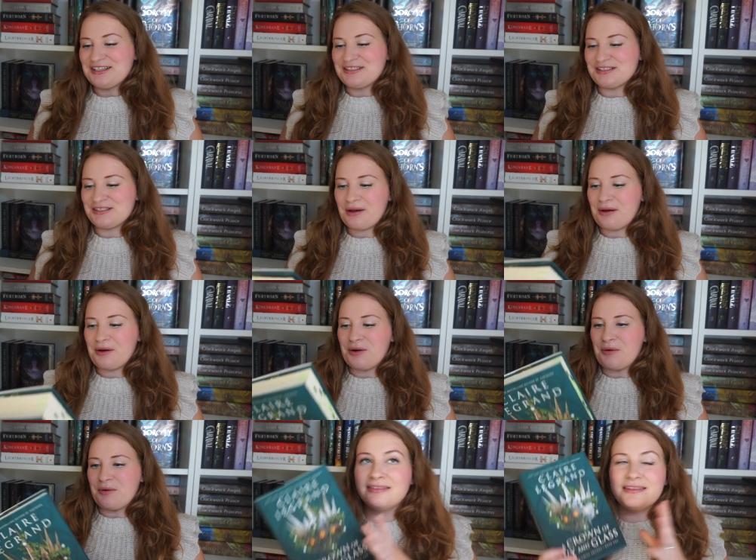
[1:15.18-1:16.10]

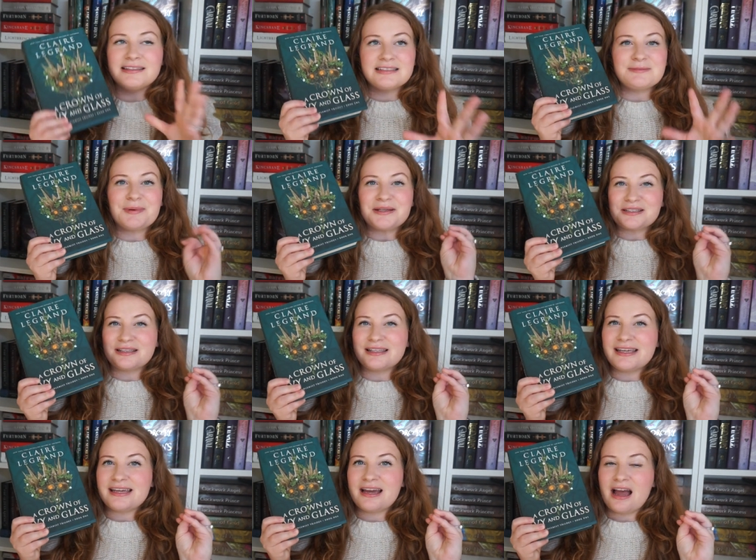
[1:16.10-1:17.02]
So this is
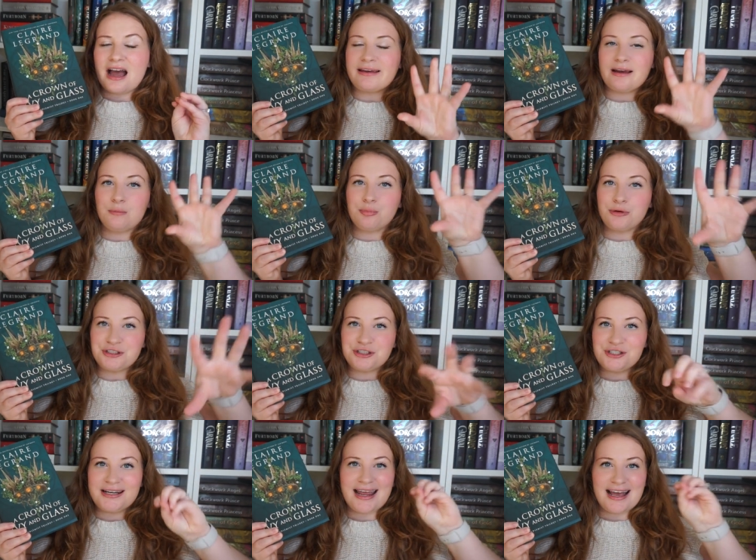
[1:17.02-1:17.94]
basically like a
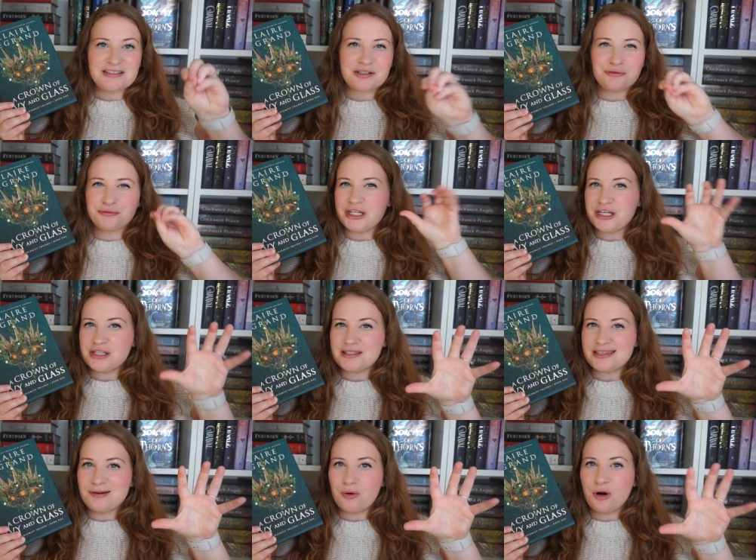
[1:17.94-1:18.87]
Bridgerton-esque
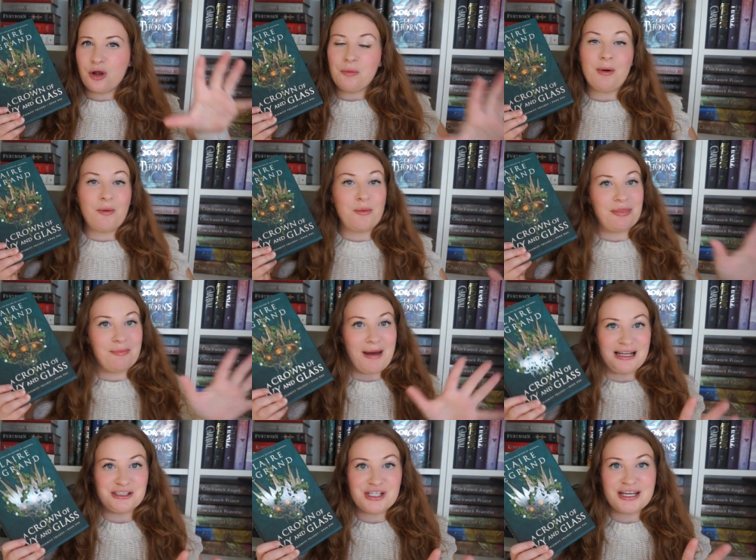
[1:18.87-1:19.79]
Regency world, but with
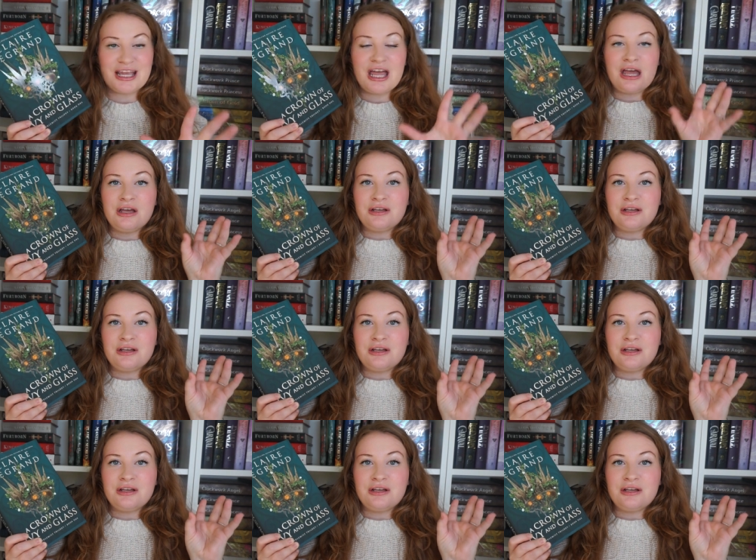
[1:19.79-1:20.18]
magic.